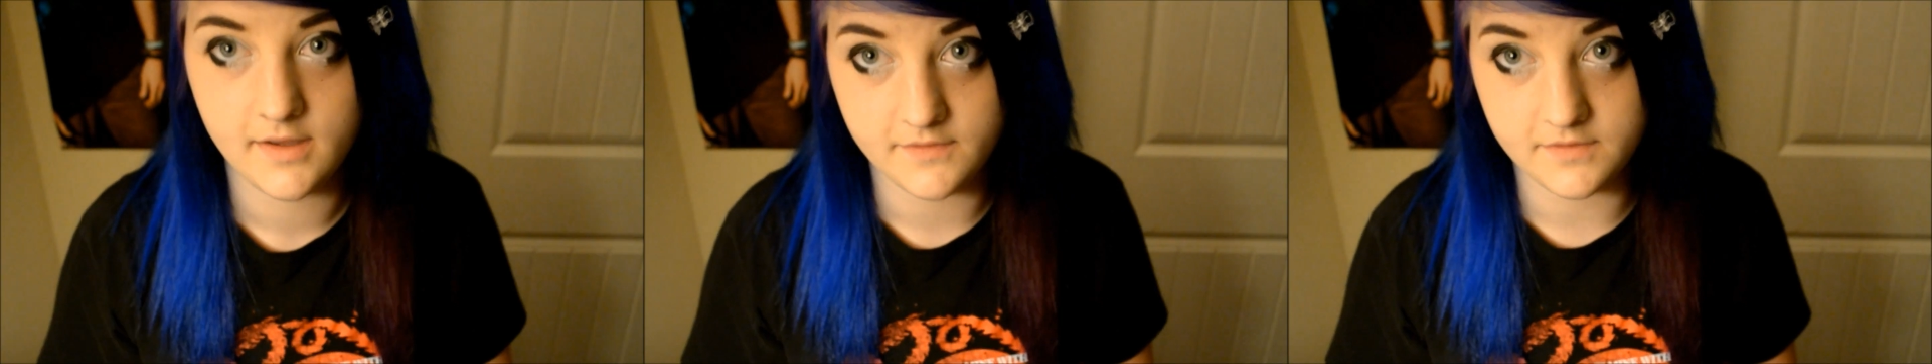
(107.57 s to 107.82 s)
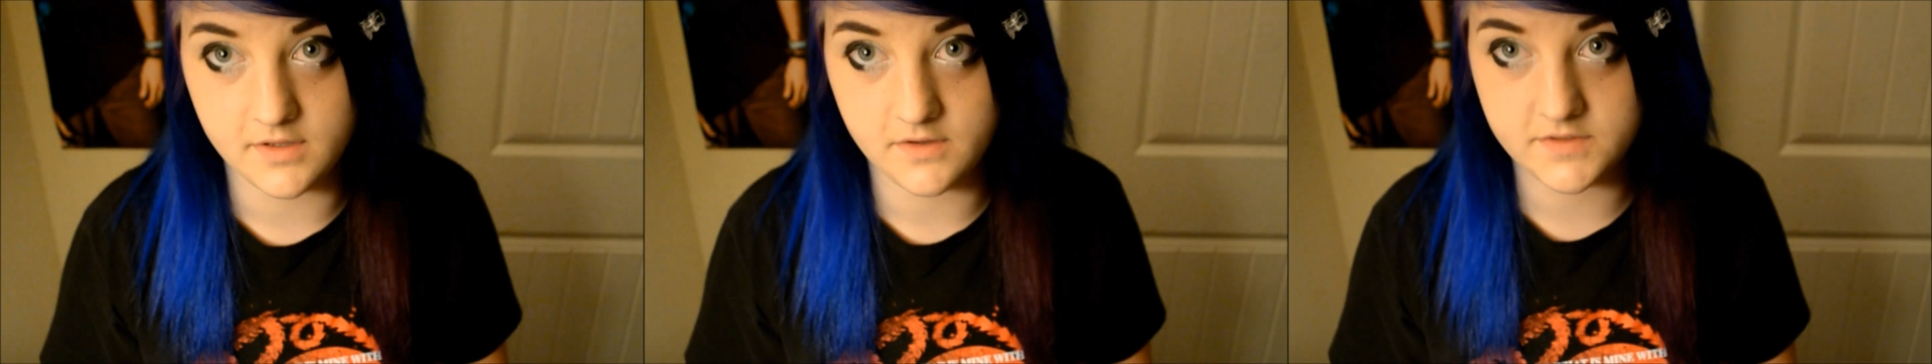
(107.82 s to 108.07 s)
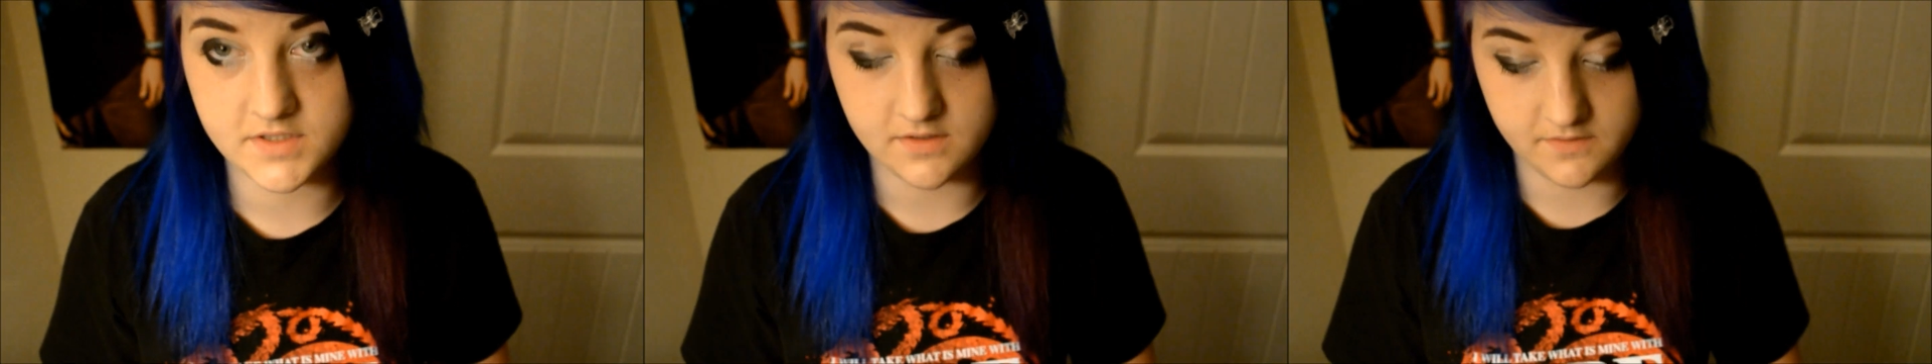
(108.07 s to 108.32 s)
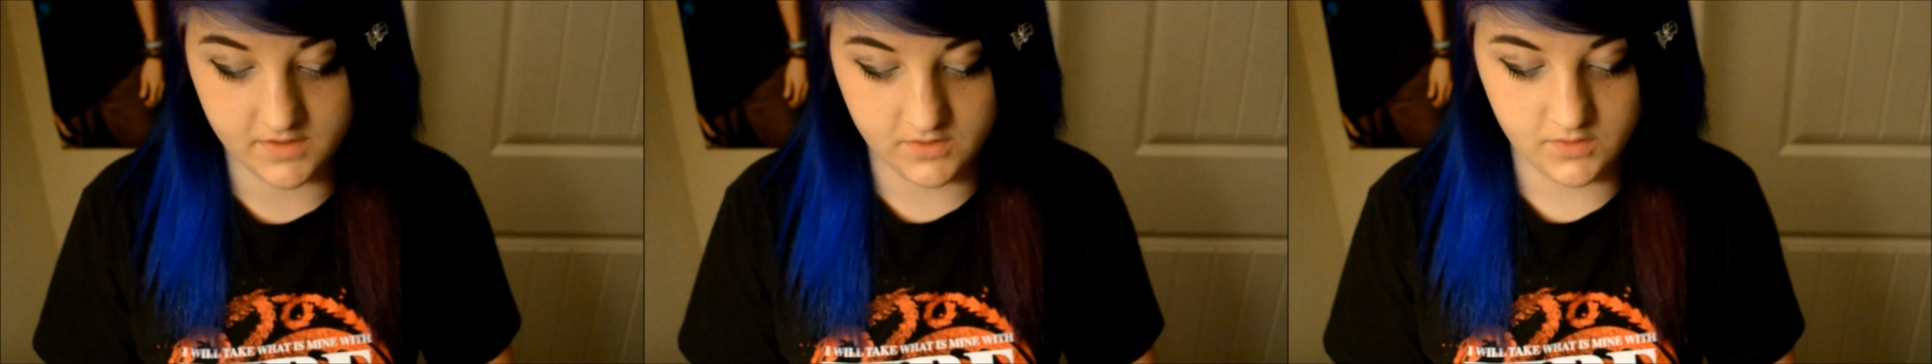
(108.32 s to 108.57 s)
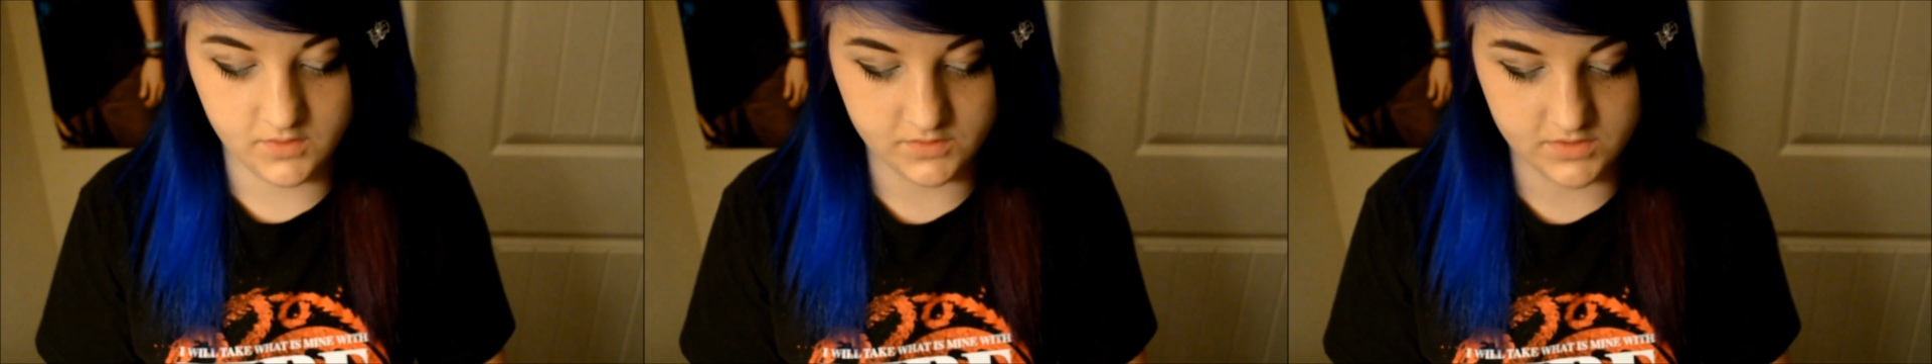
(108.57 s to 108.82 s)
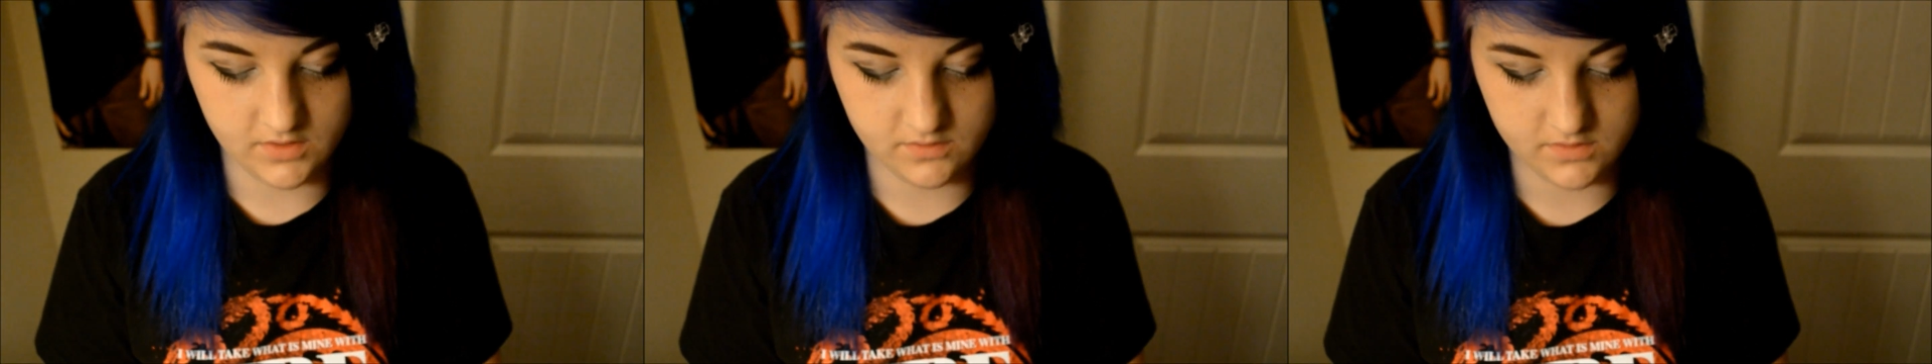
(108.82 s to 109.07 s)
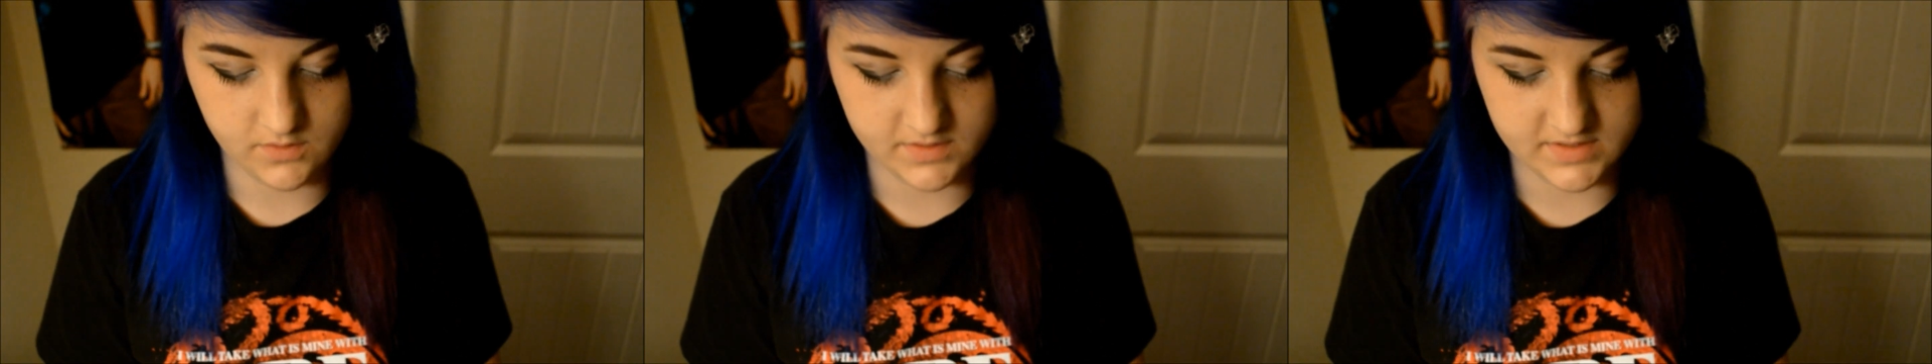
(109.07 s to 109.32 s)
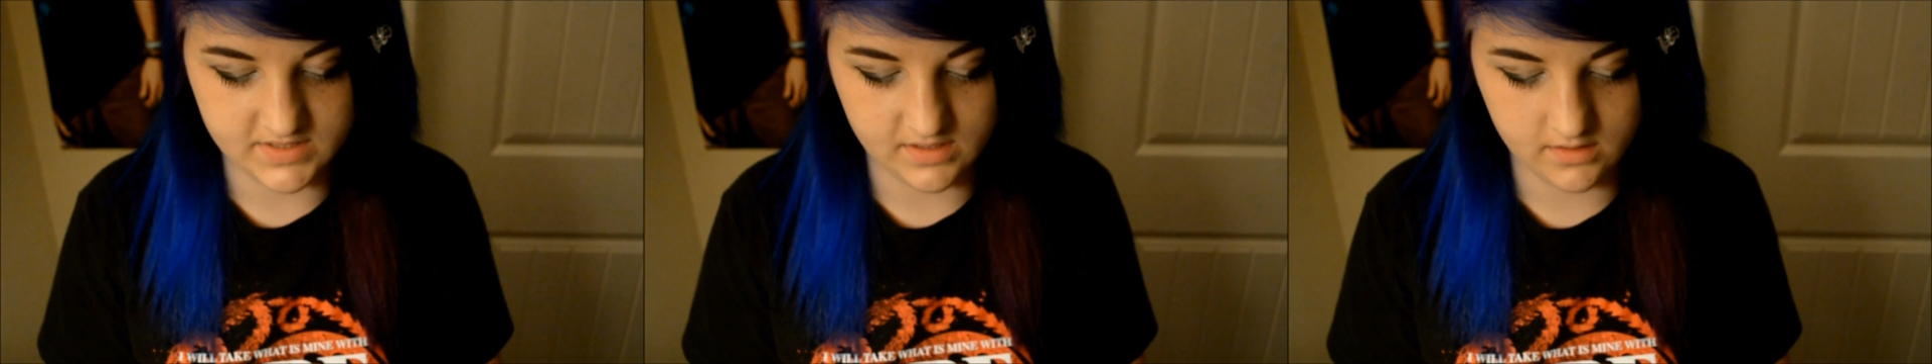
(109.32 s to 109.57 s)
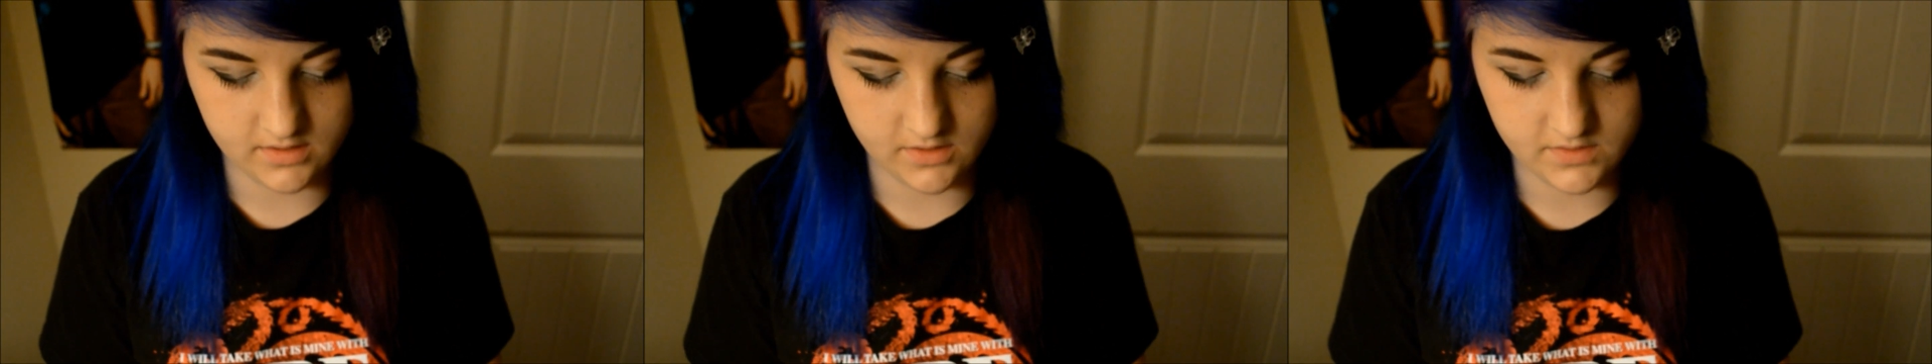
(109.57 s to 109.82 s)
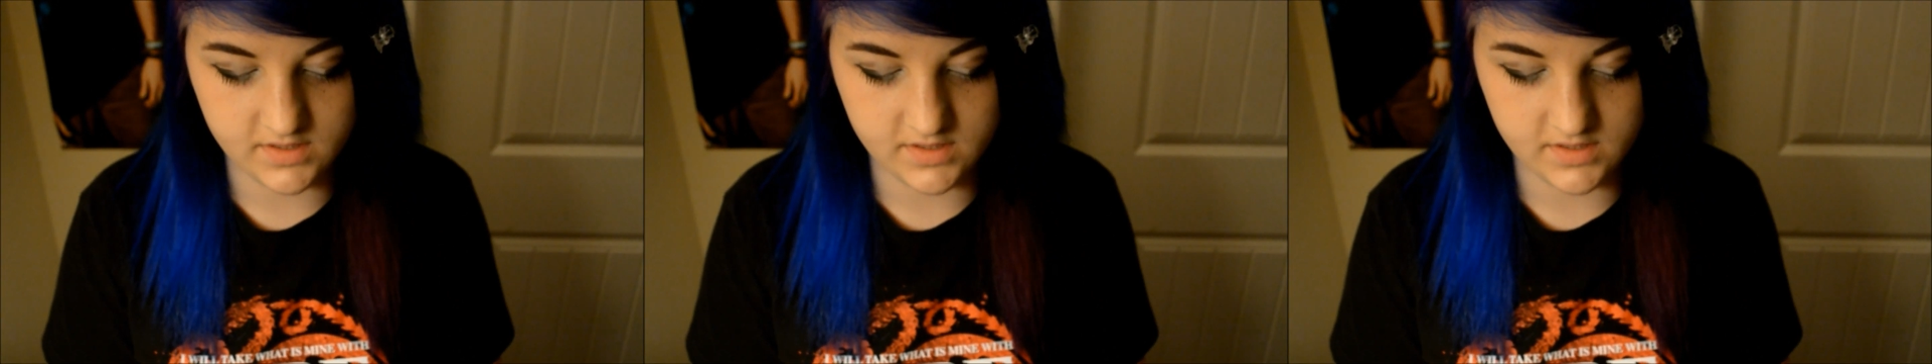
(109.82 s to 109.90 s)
For those of you who don't know what silicone